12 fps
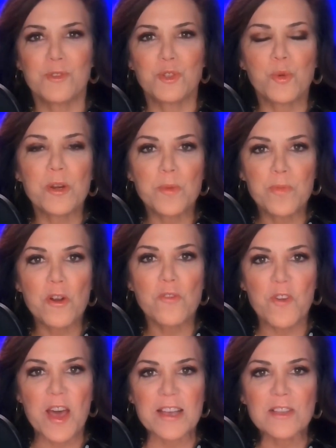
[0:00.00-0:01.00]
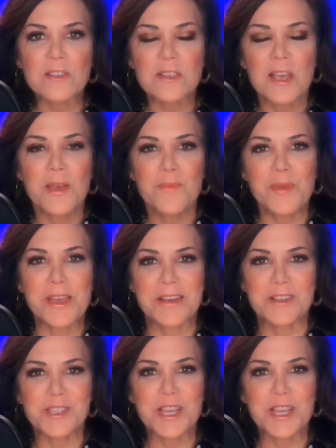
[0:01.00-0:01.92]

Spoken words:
Twitter profiles because